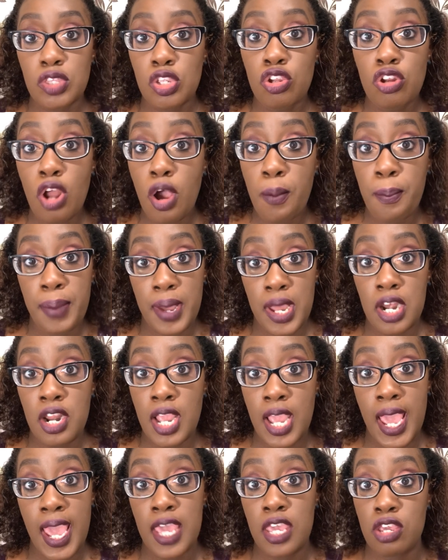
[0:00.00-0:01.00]
you know, better
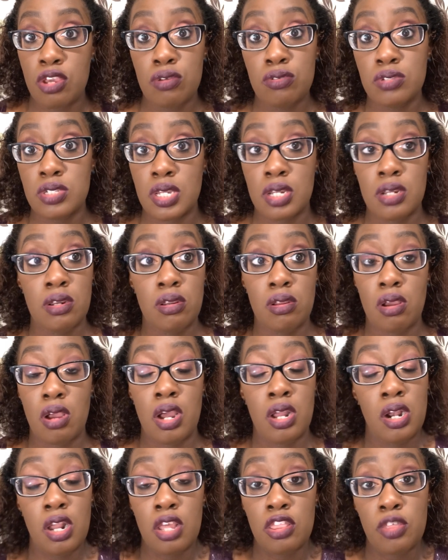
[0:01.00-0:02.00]
at using
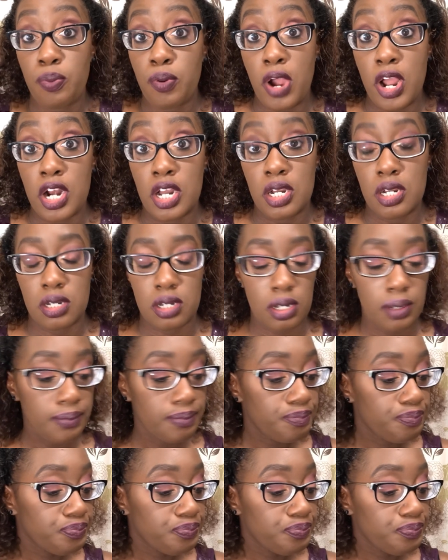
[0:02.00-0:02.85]
another product.